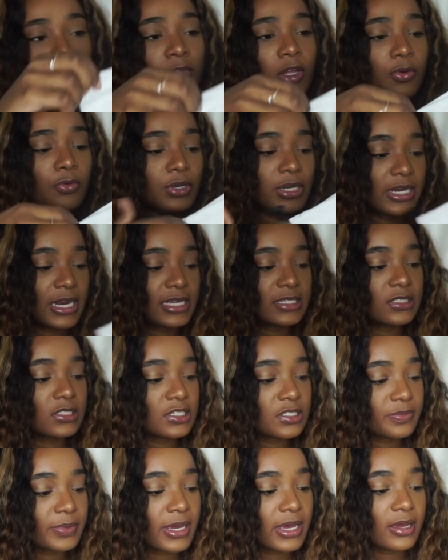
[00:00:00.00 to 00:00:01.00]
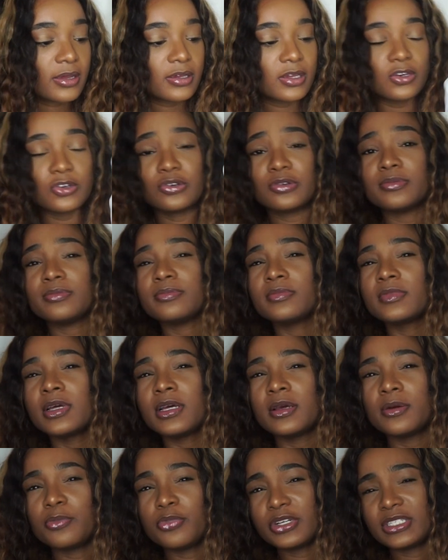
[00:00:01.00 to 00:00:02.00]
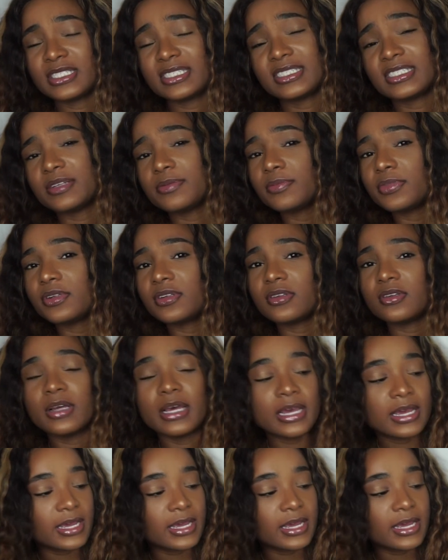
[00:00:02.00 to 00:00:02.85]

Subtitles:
Really nice dust bag, you know, pretty simple.